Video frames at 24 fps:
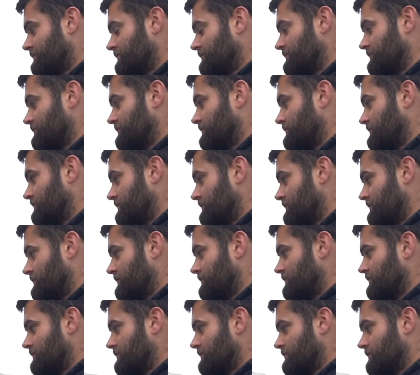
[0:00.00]

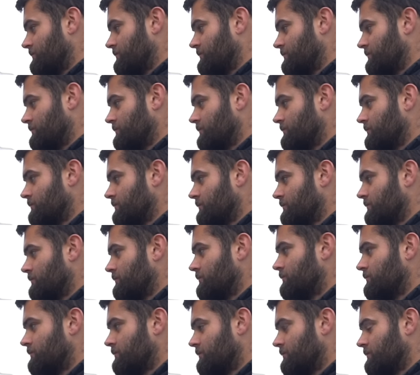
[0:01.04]

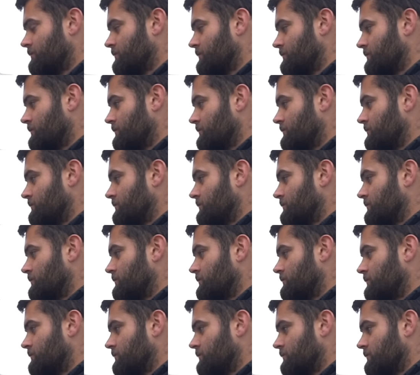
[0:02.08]

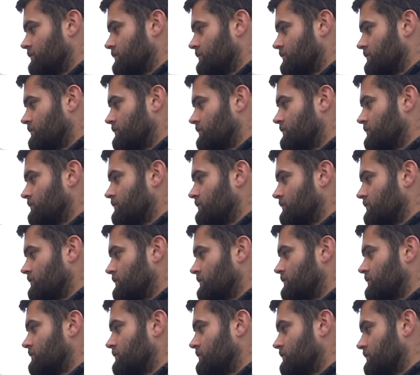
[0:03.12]

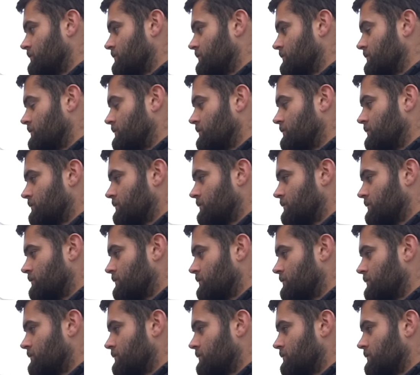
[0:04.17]

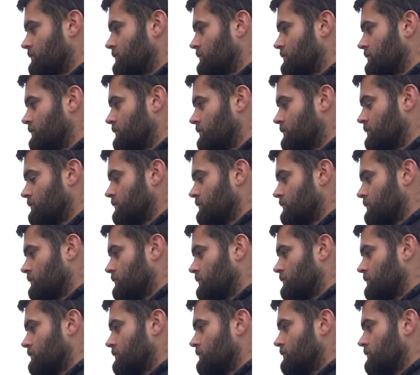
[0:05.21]

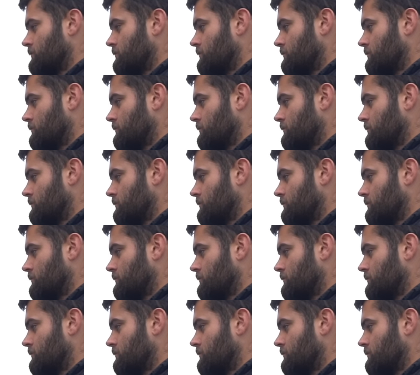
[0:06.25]
No words are spoken by the person on screen.